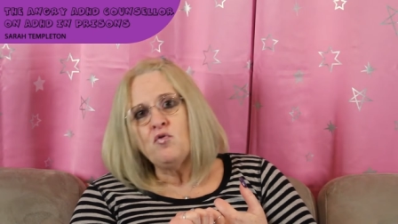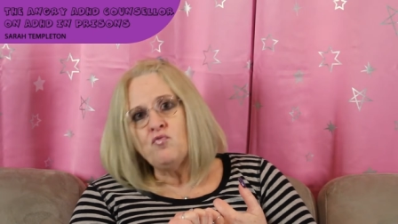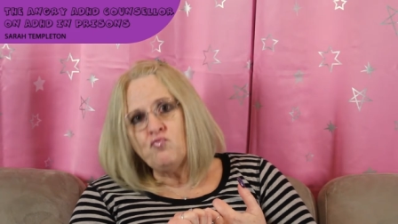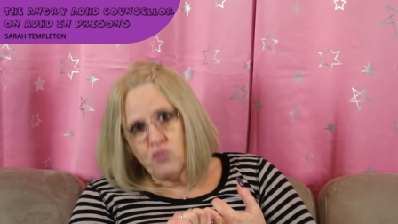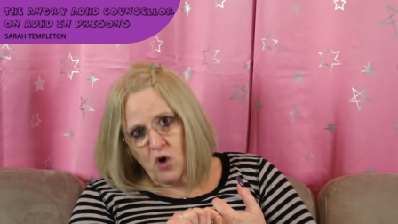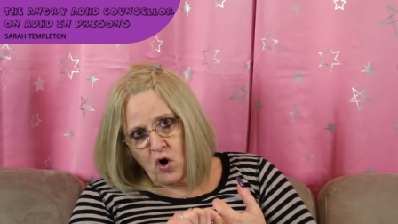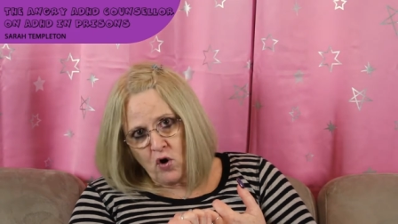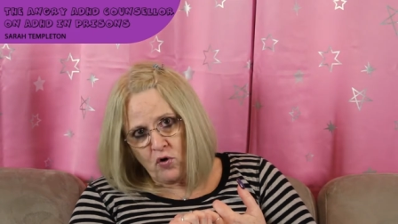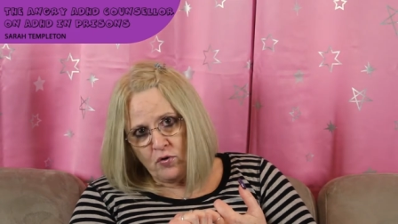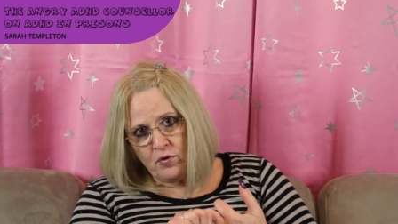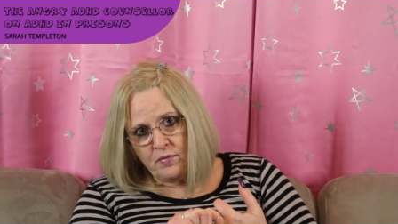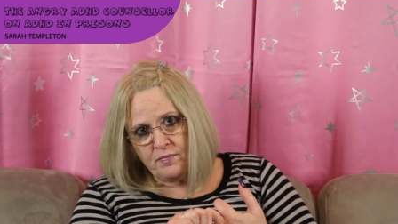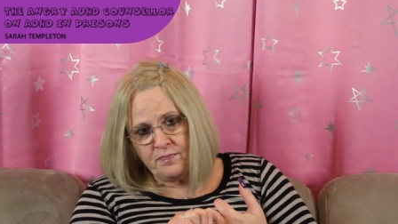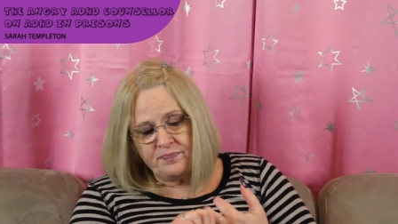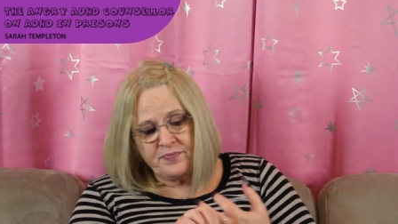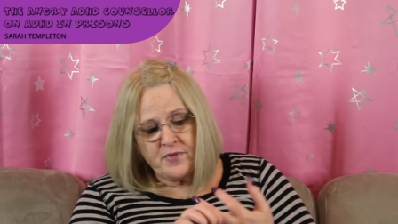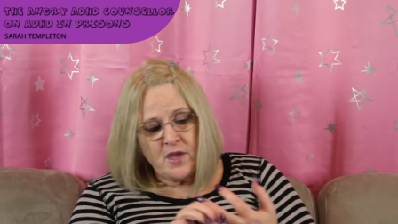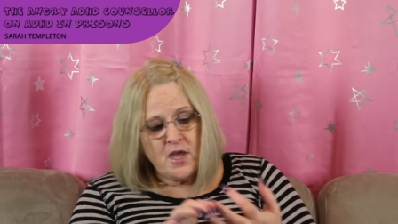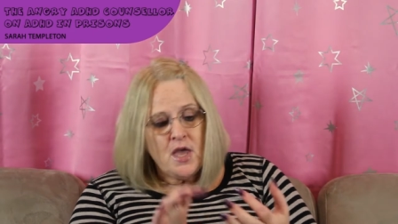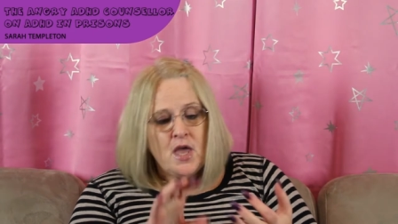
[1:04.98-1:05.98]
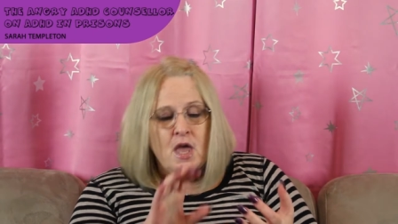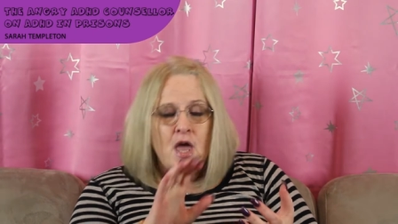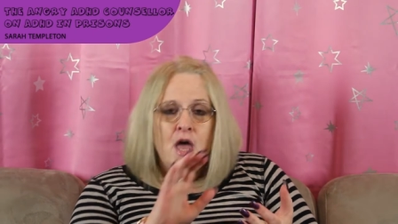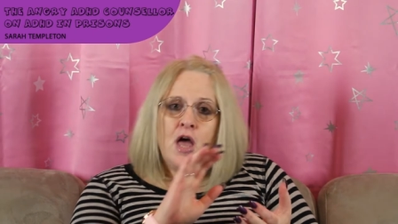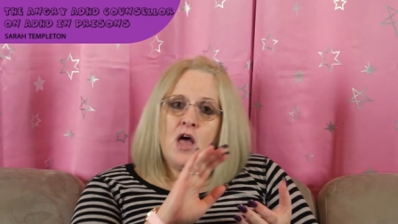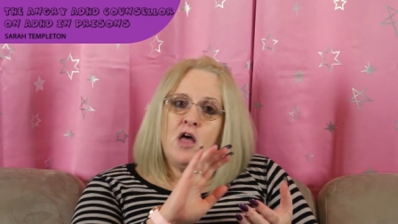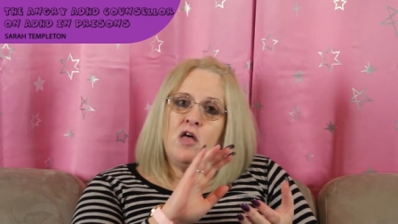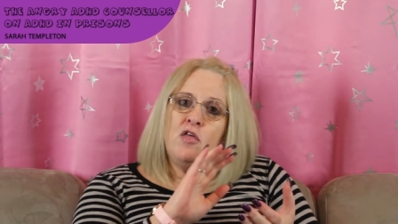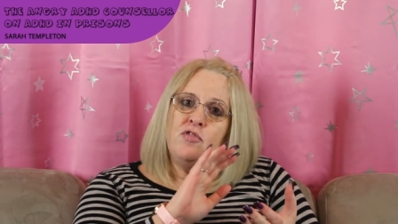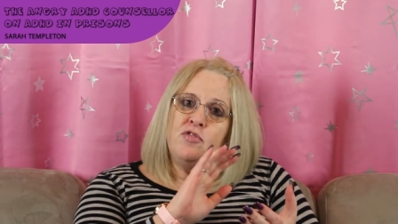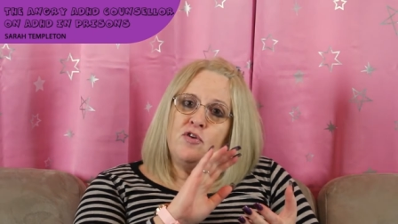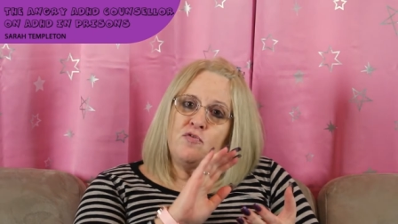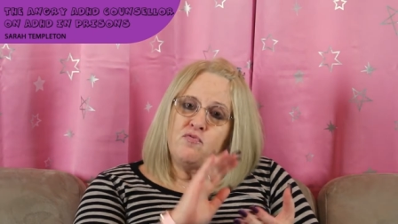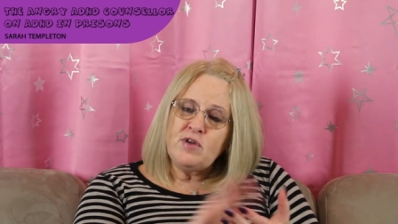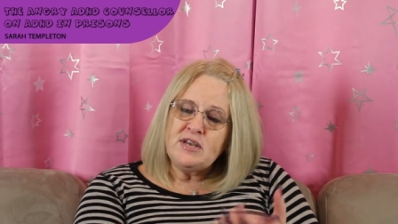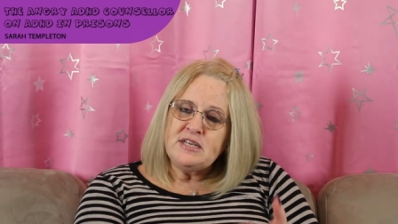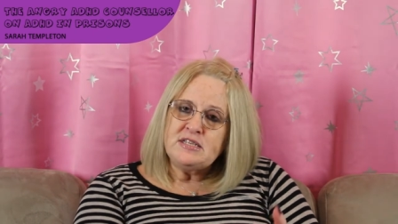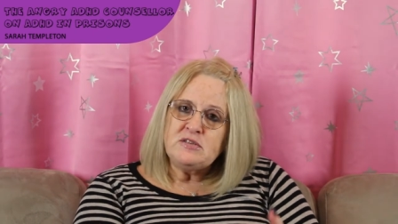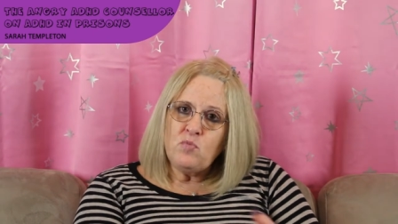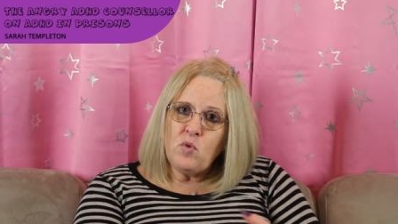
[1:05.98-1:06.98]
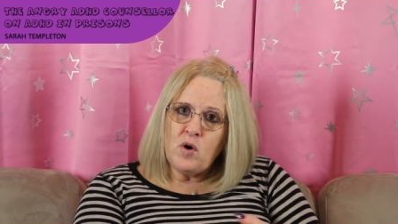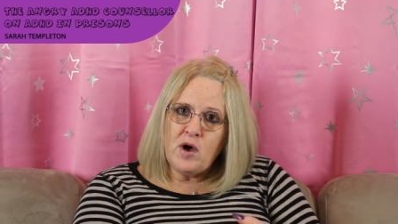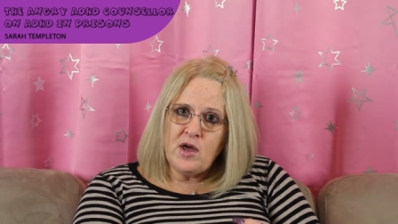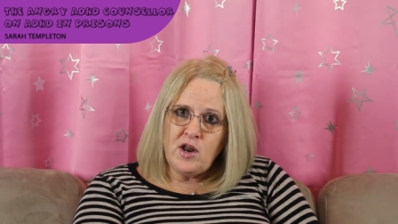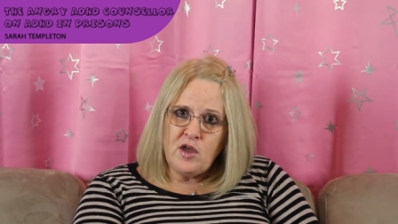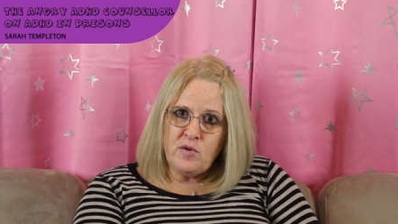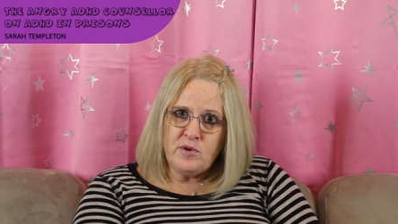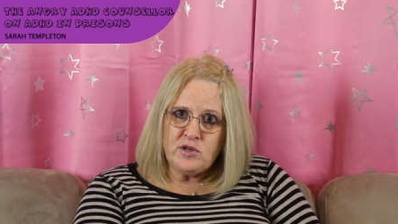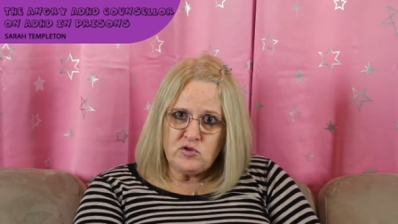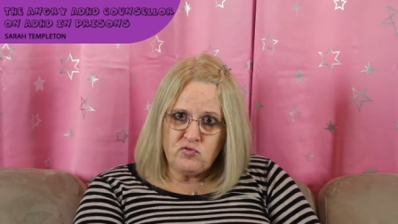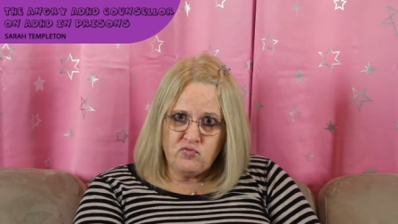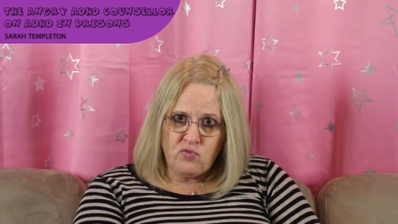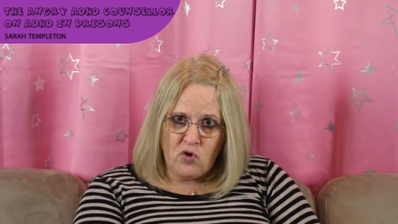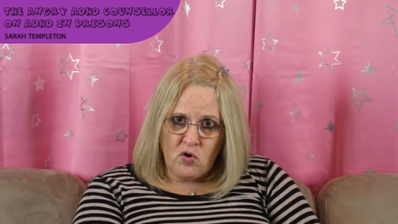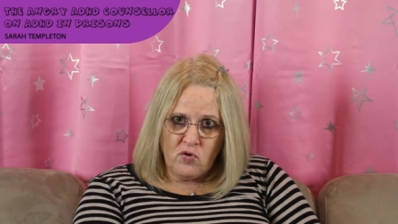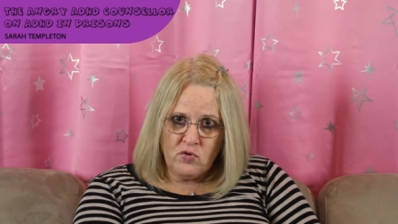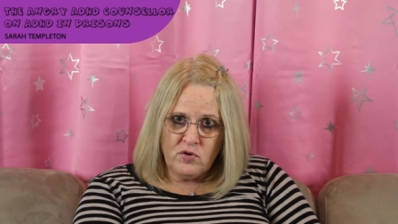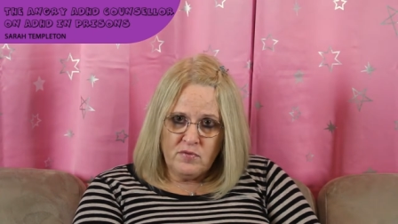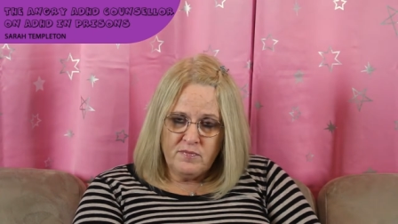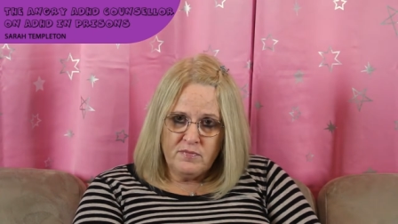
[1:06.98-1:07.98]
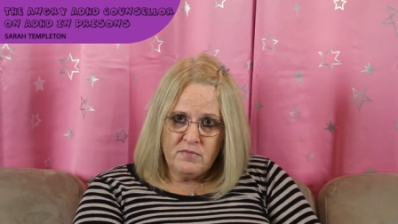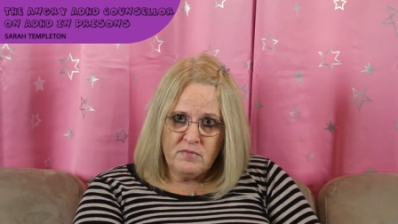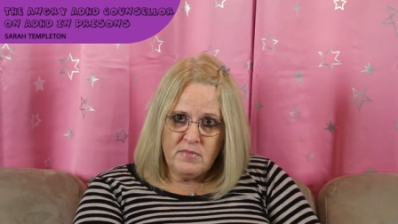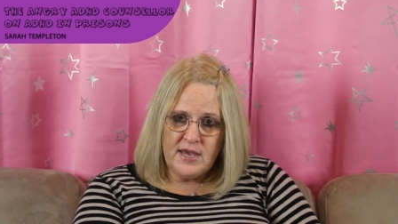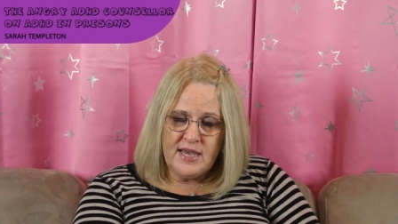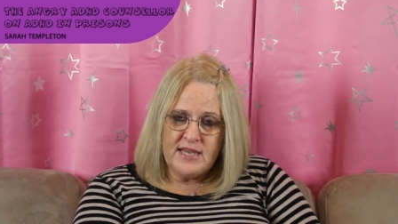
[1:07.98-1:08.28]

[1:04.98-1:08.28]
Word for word: Wrong. The reason why I know it's wrong